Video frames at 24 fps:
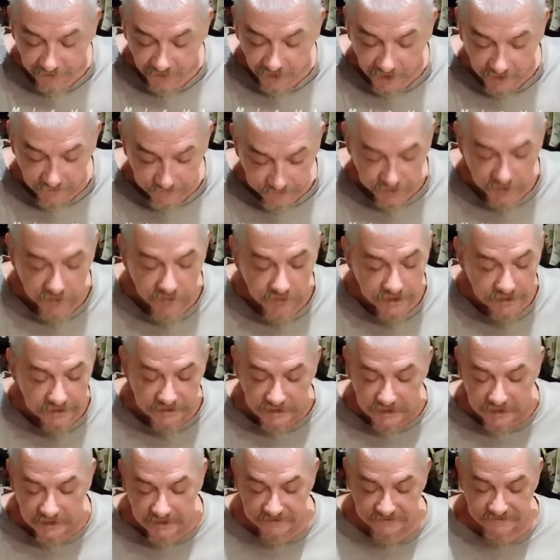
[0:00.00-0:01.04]
If you eat
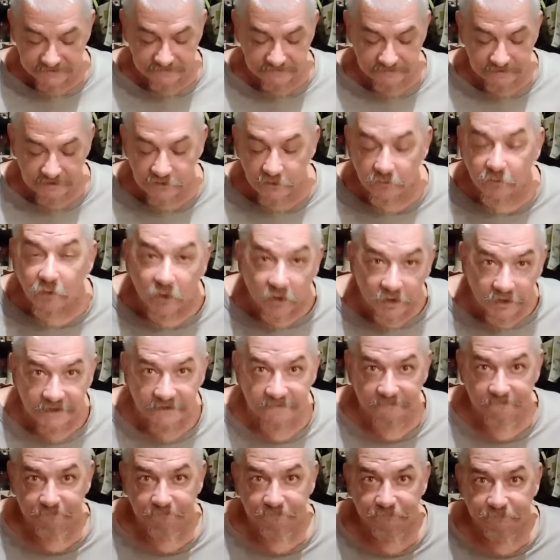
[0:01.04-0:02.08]
this in the
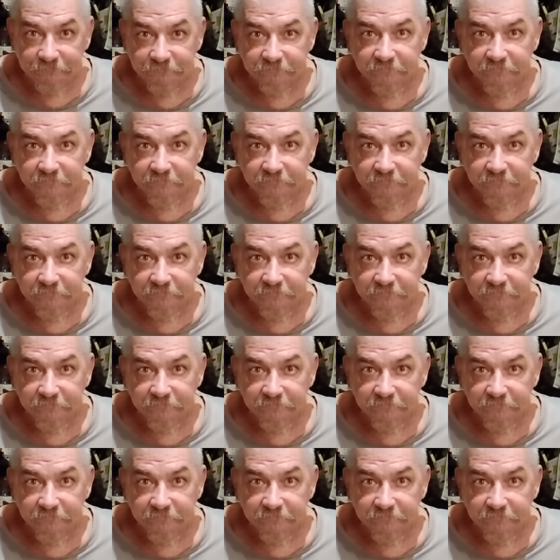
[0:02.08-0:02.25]
morning,